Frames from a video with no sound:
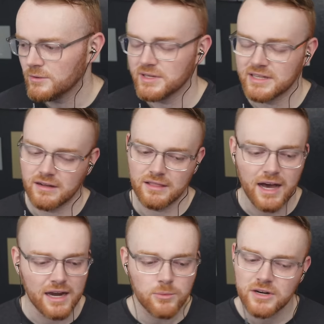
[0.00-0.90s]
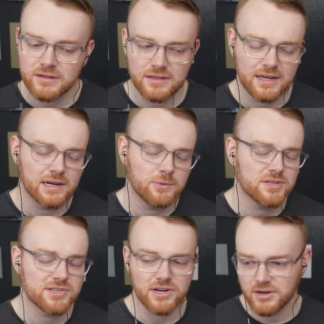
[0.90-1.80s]
We did a lot of work there. We
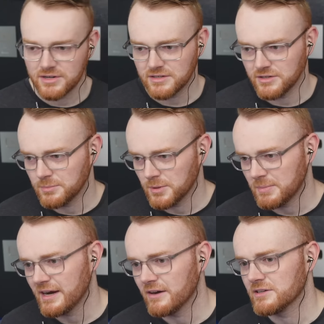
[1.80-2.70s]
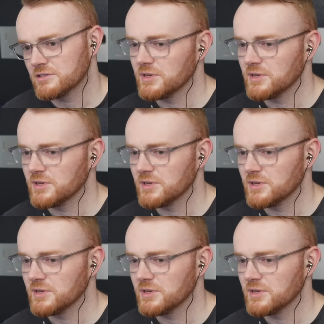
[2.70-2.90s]
started a new papyrus.